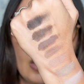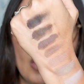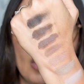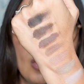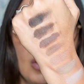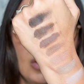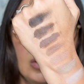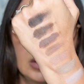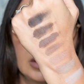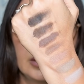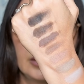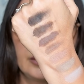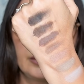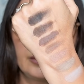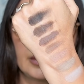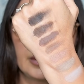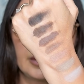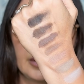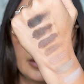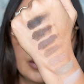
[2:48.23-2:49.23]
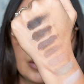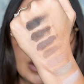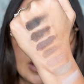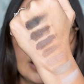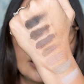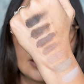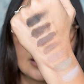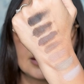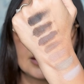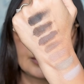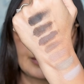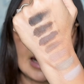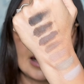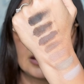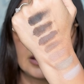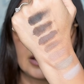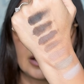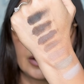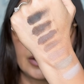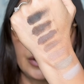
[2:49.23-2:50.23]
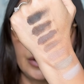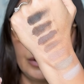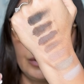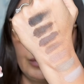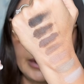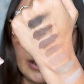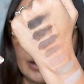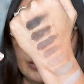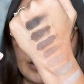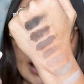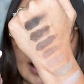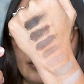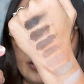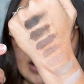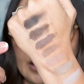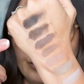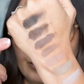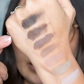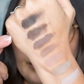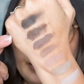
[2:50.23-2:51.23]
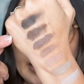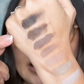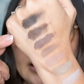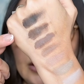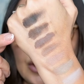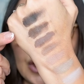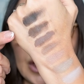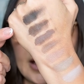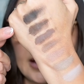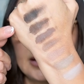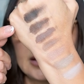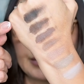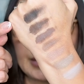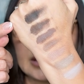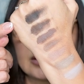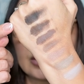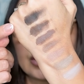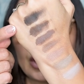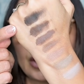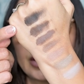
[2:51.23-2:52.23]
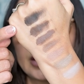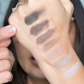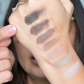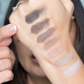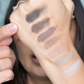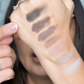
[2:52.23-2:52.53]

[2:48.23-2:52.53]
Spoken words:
all of the shades in this palette are new. We don't have any repeat shades, but starting